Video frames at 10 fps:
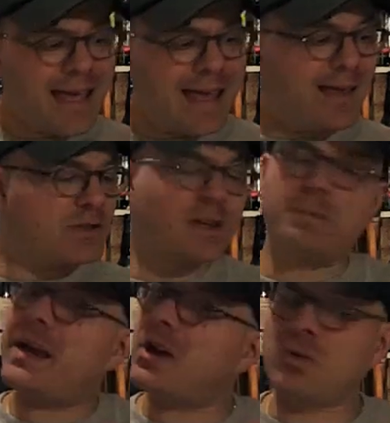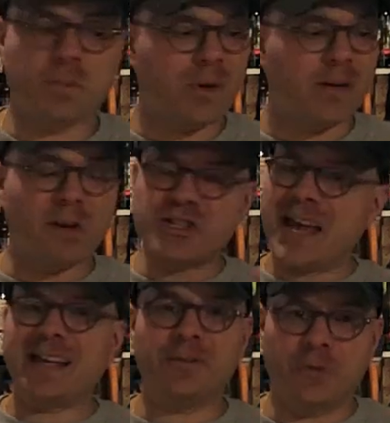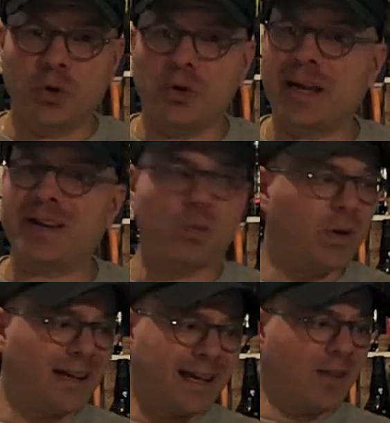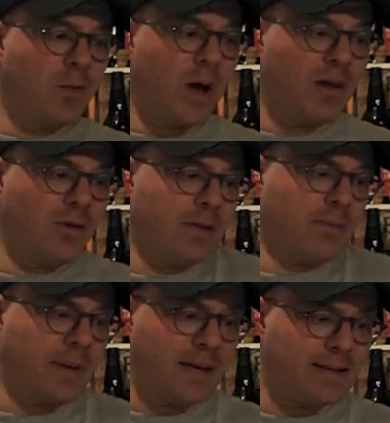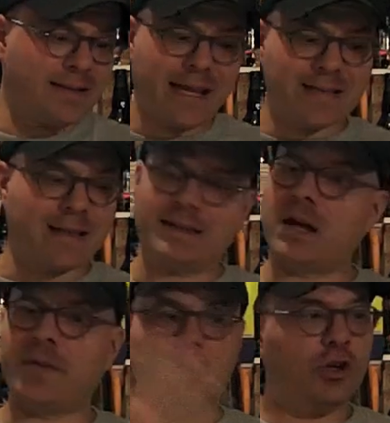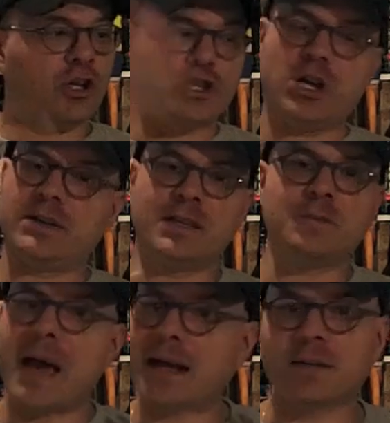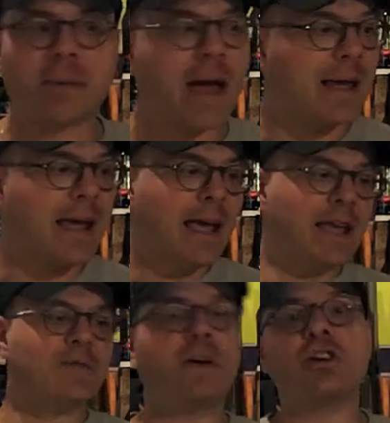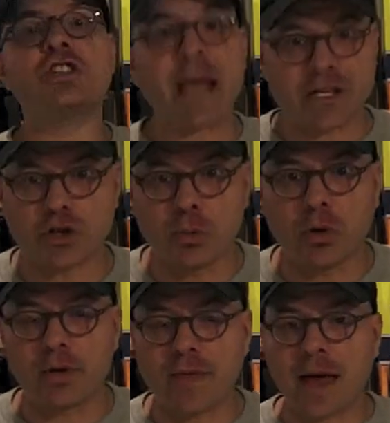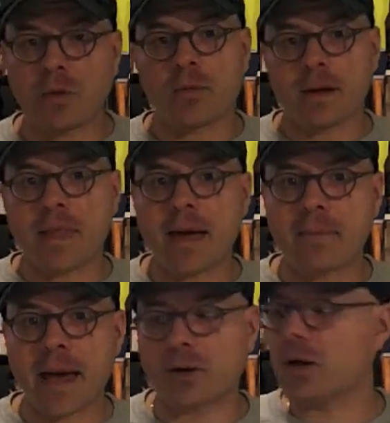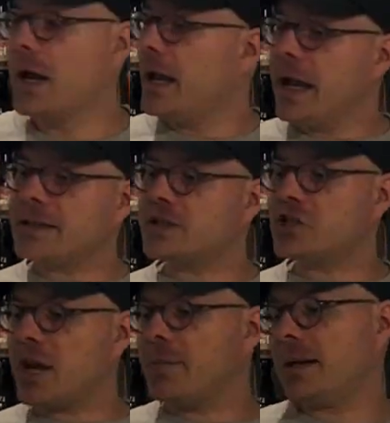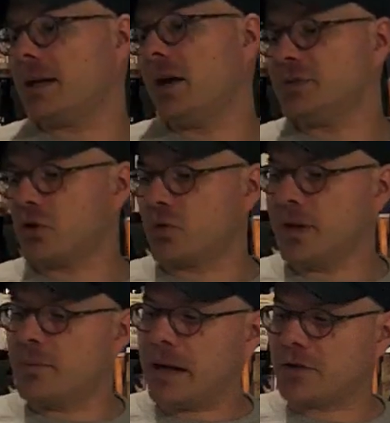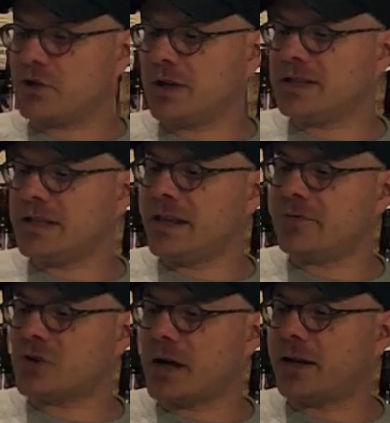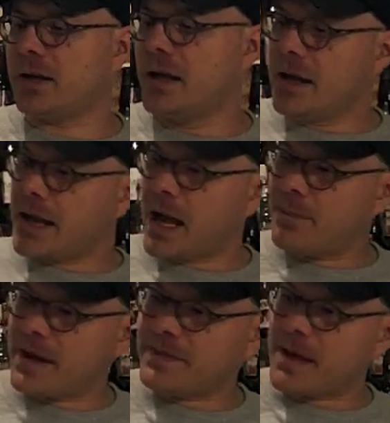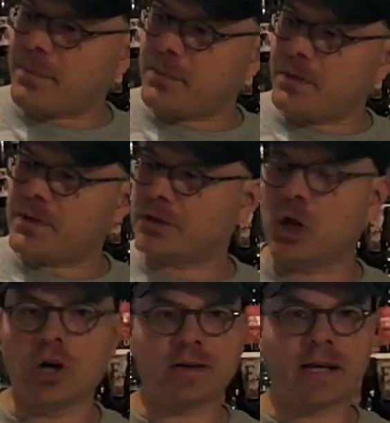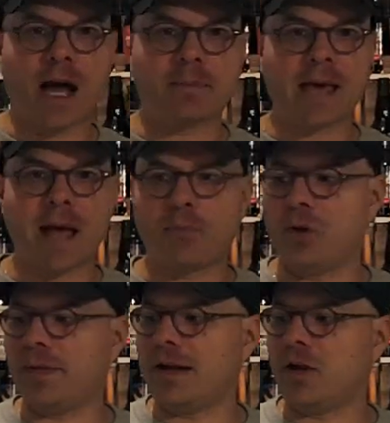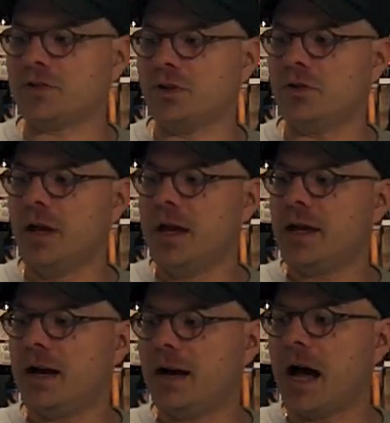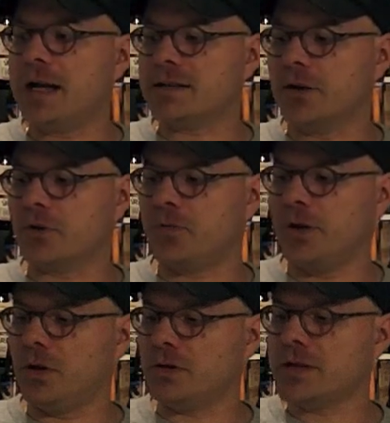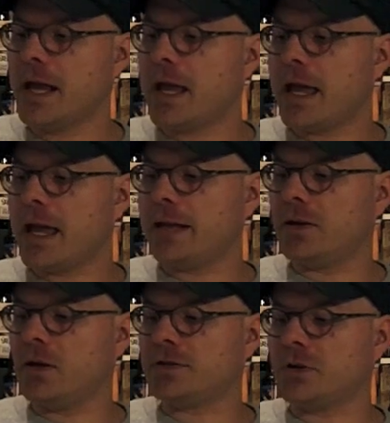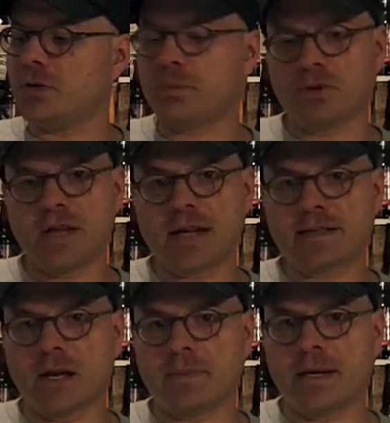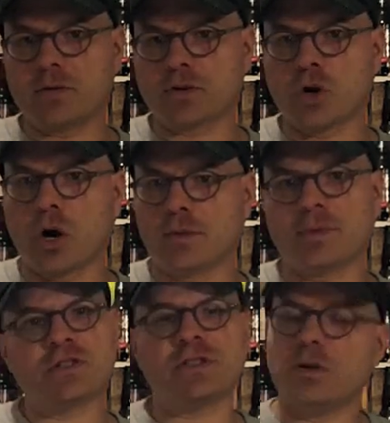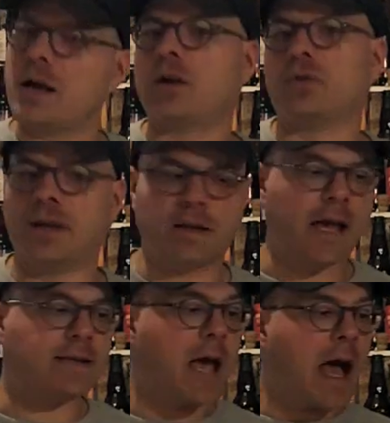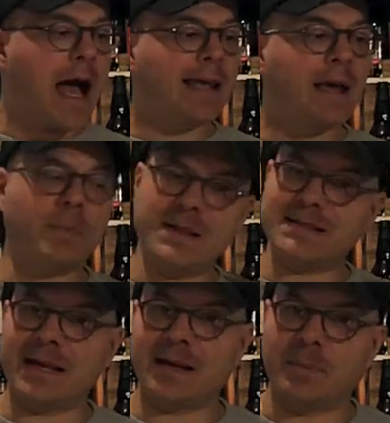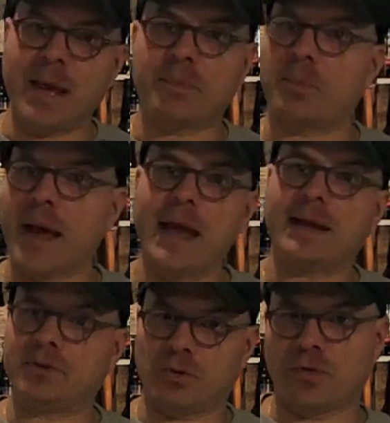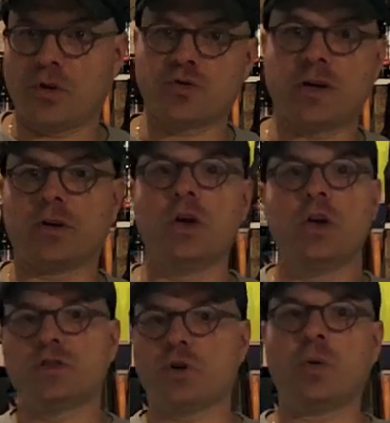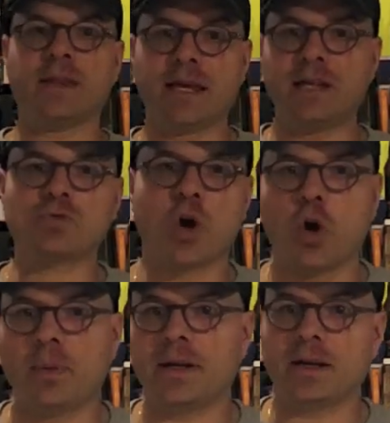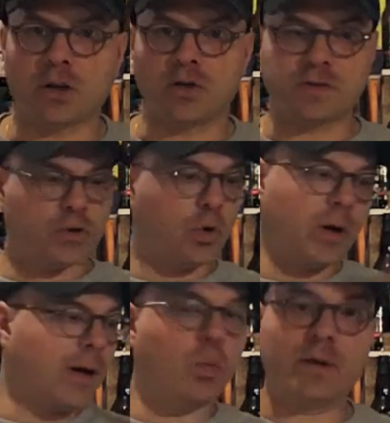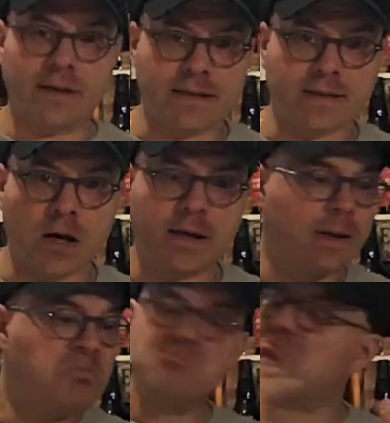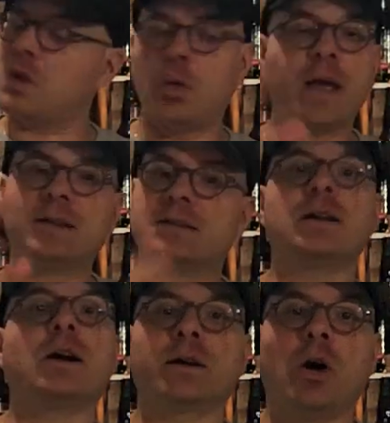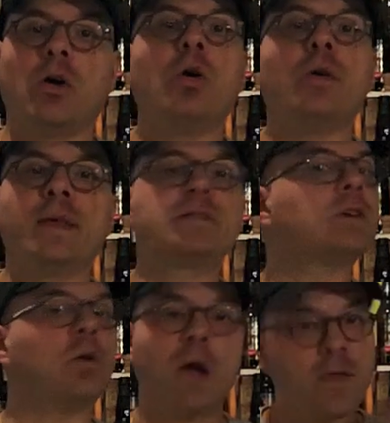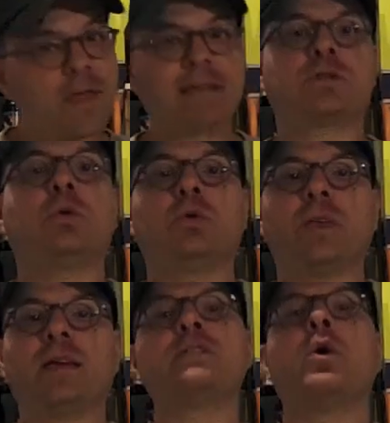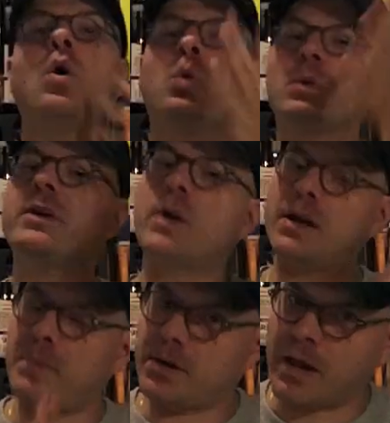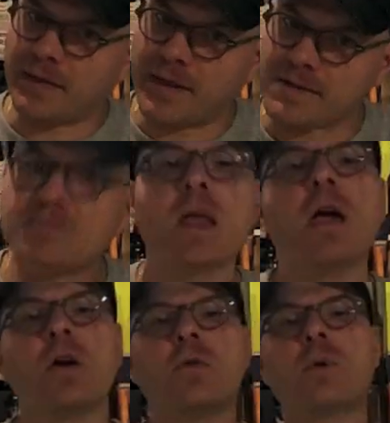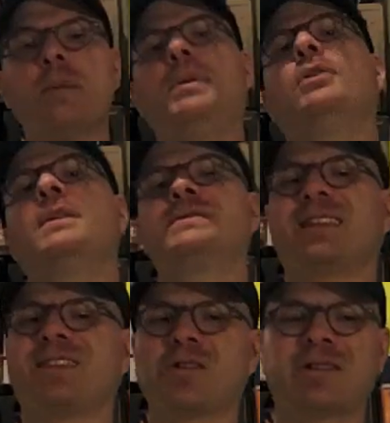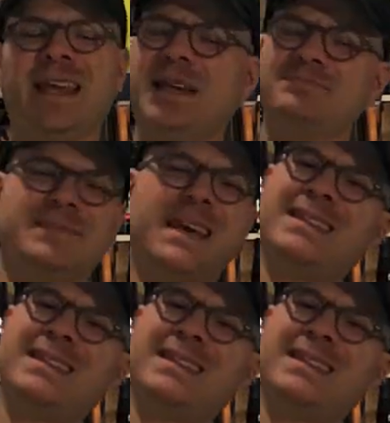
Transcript: It's compared with pretty much any food, and it wouldn't get in the way with it because it tastes like nothing. You could chug these back-to-back. It's very sessionable in that matter. It's a shame that it comes in green bottles. You can see they've tried to combat that by putting the long top cap on. That also hides underfills, and it also protects it up to here with the carton, but you still got green glass. I kept this in a paper bag in the refrigerator, so when the kids were opening and closing the door, it wouldn't get skunky. No hint of skunk at all on this, so that's a cool thing. So what do we grade a beer like this? Rate Beer gives it a 13.